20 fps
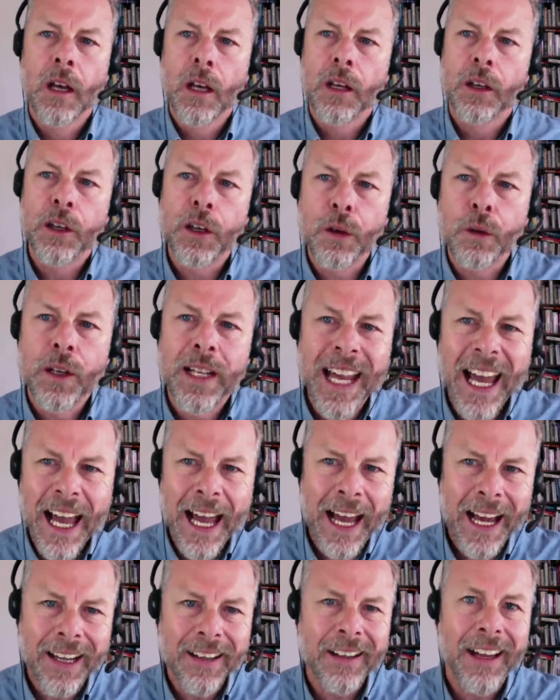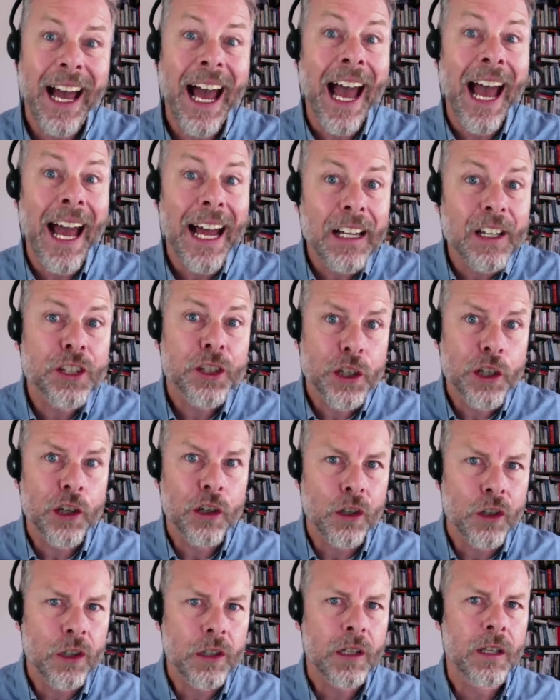you can and
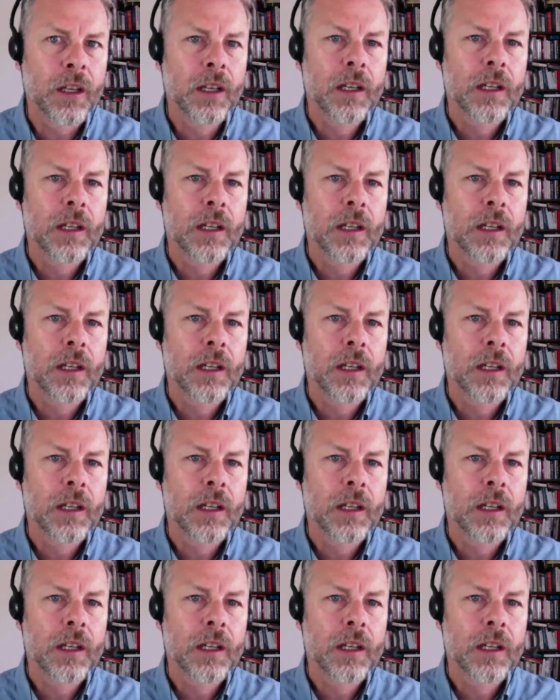should